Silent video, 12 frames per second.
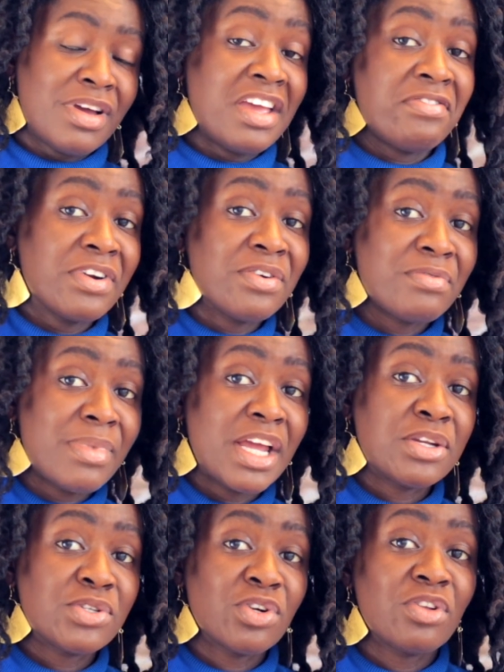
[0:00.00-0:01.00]
A friend of
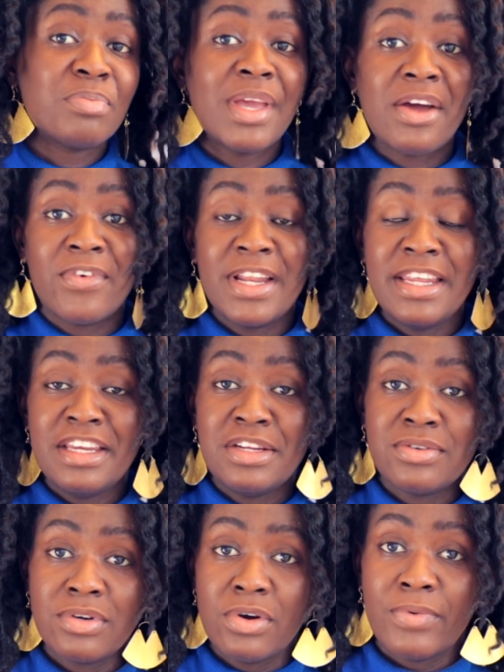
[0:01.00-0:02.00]
mine told me I really
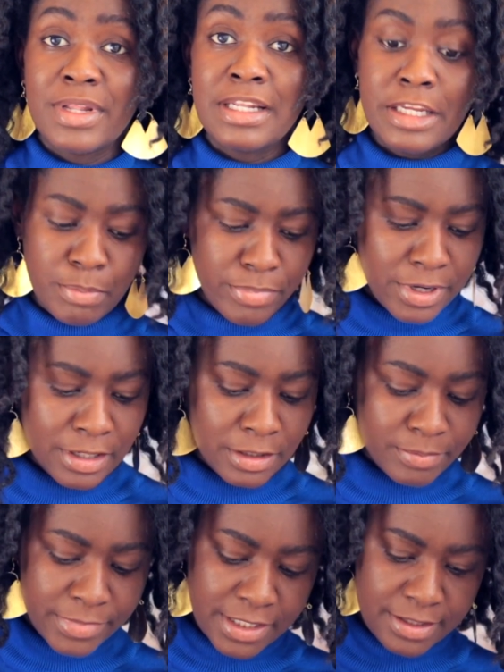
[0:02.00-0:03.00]
need to go with lip
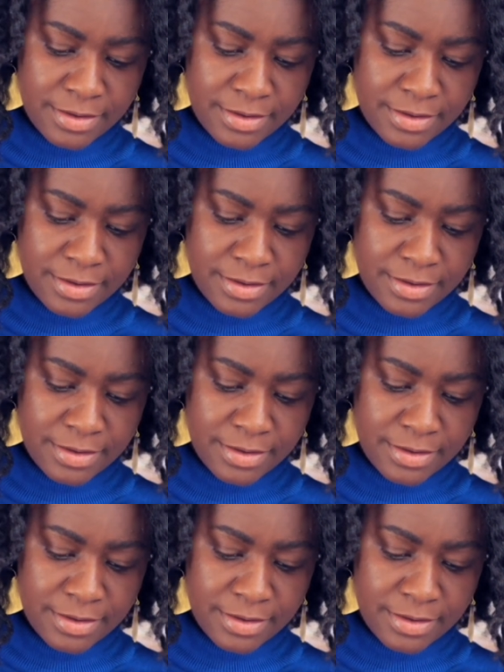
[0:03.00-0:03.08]
balm, but I